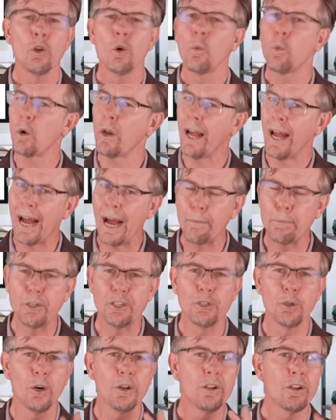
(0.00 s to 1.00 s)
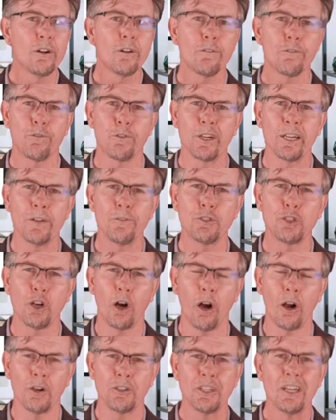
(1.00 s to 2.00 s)
We're happy to do it free of
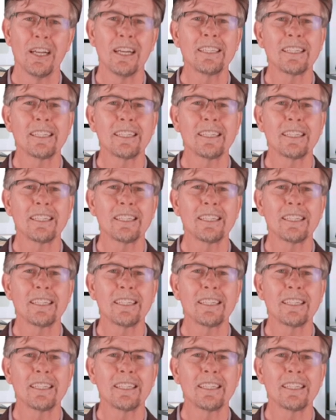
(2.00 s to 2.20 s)
charge,